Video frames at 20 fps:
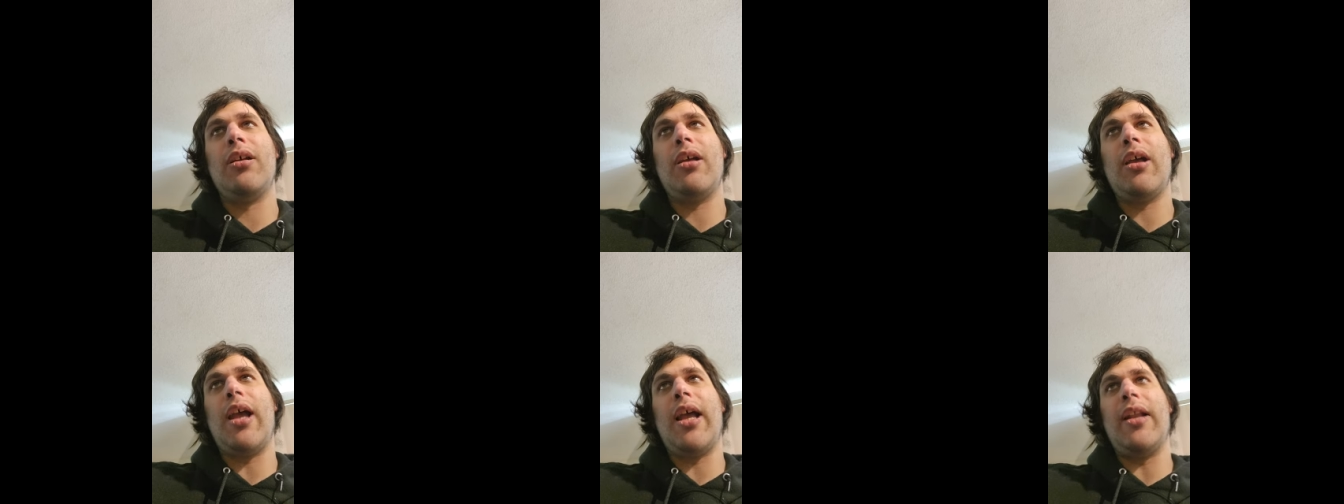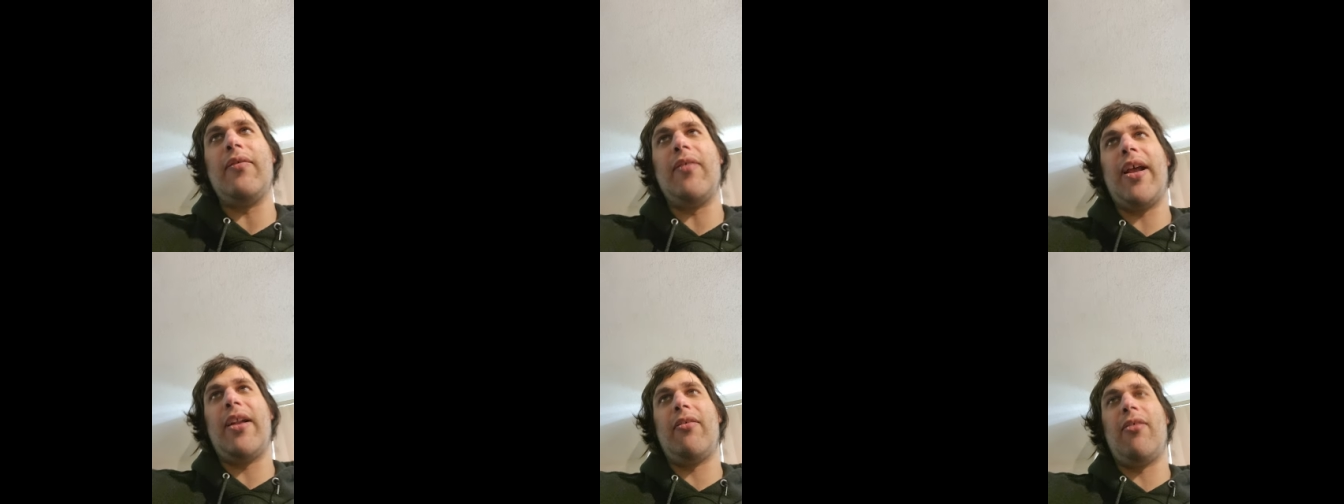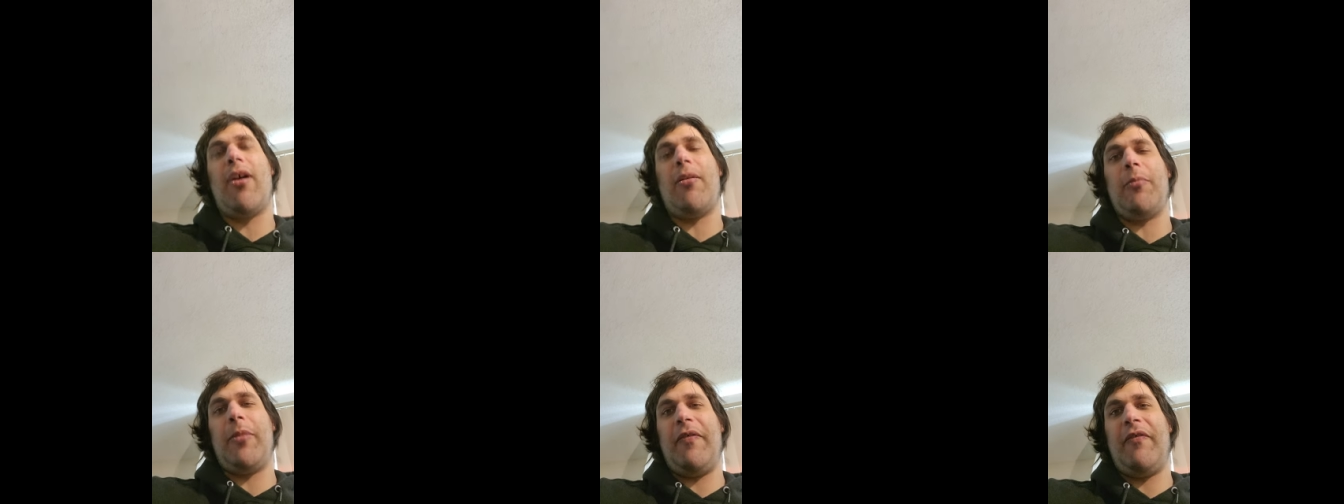And later
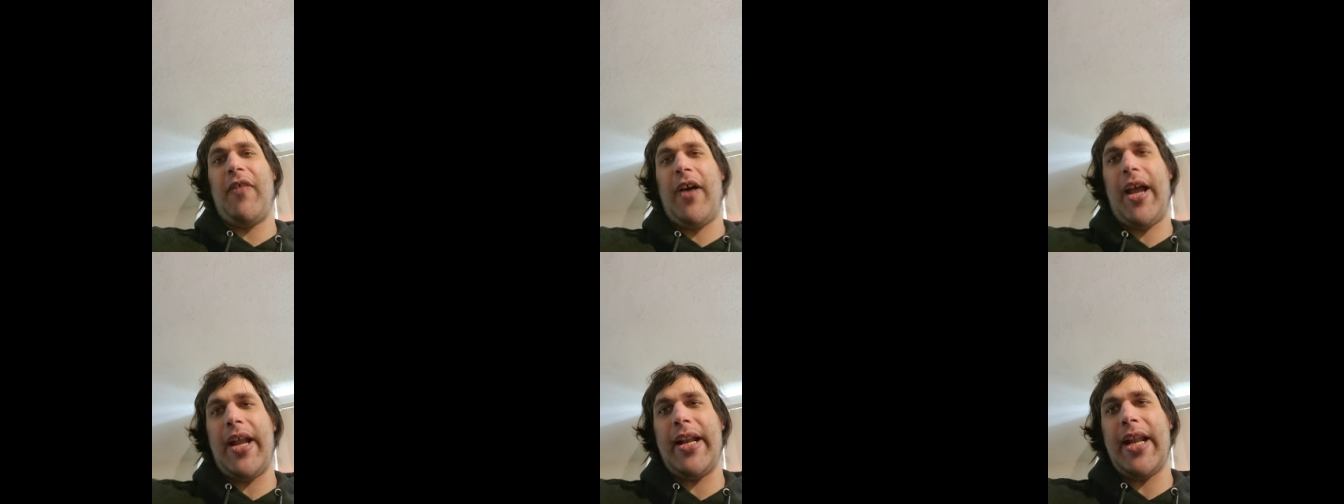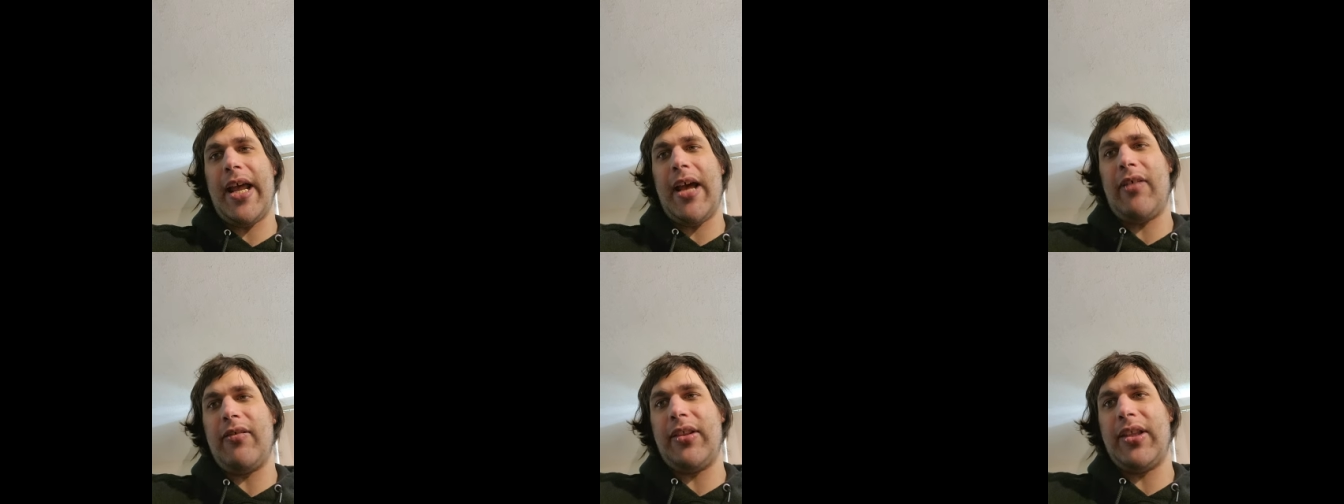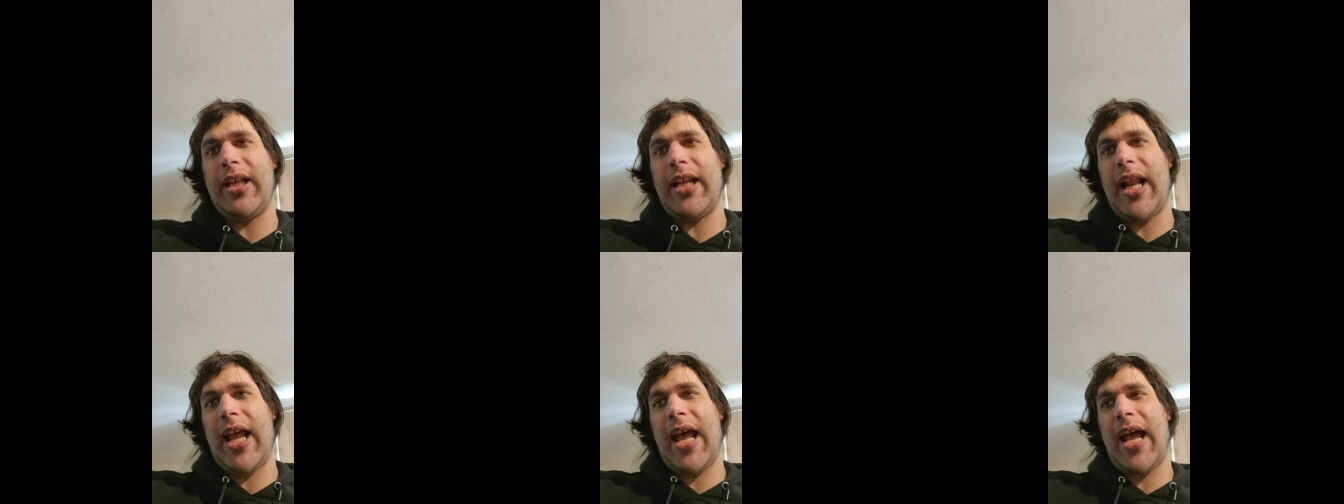on, we find out
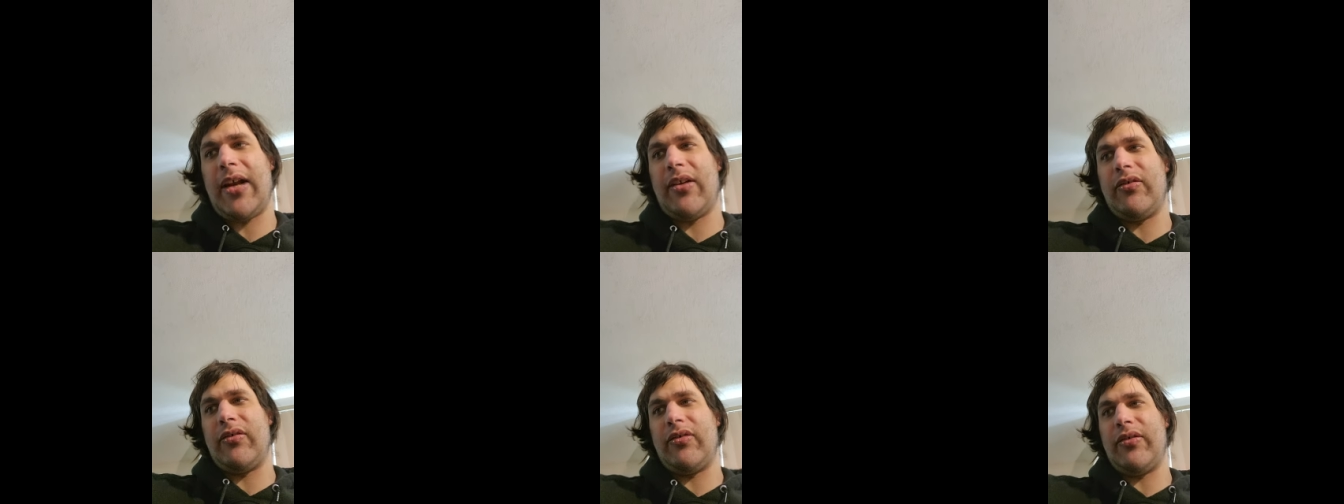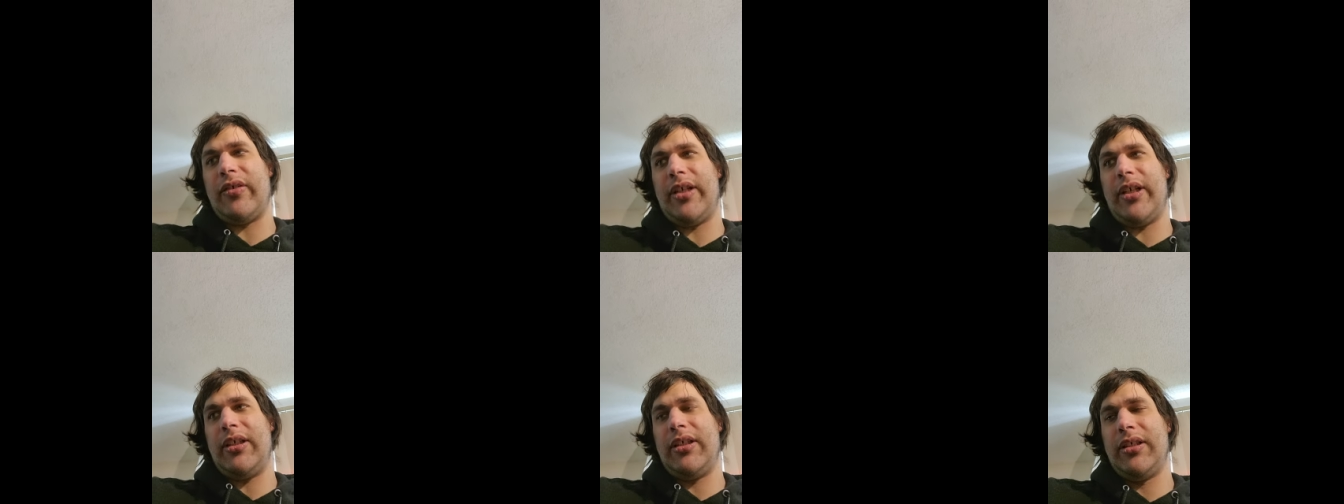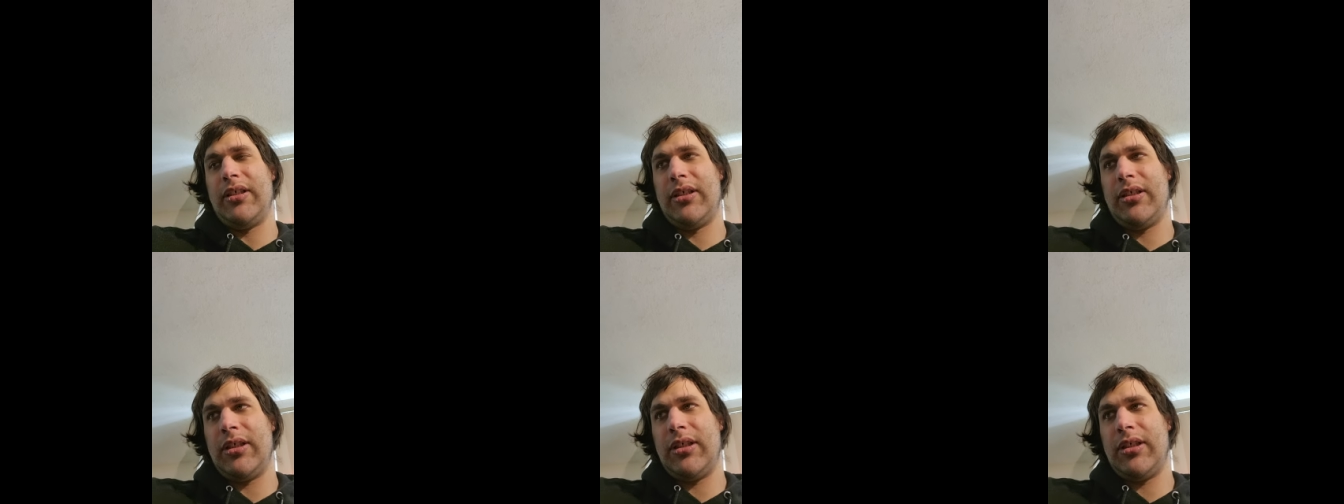that actually,